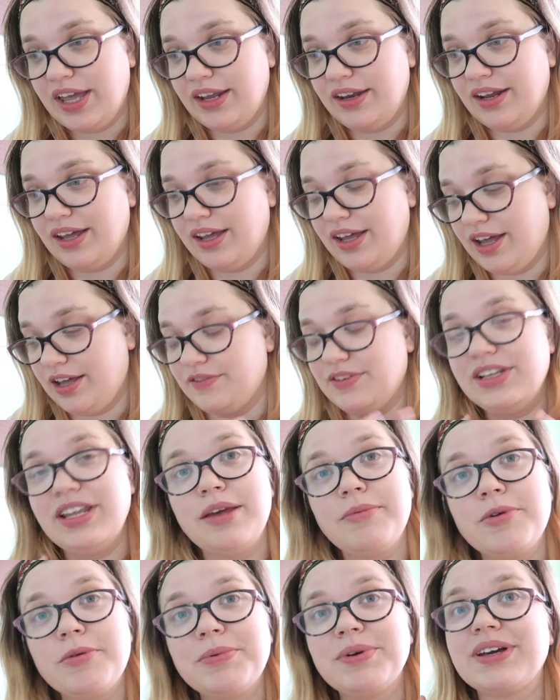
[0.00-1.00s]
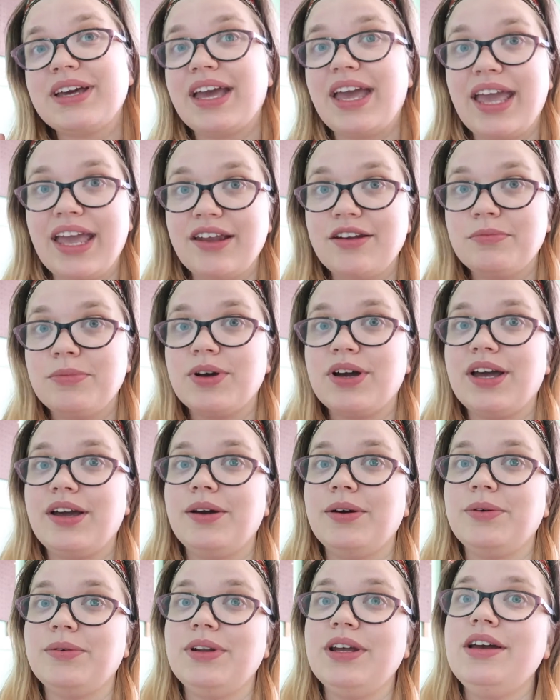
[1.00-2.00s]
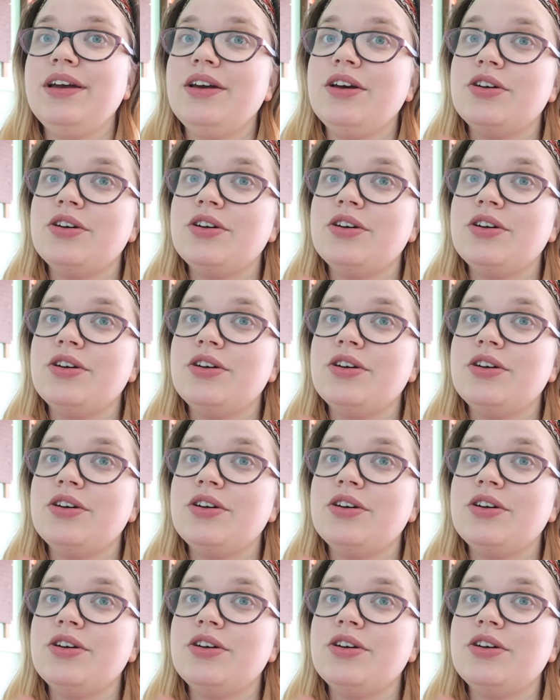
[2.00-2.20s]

and I have a library book and a book I own.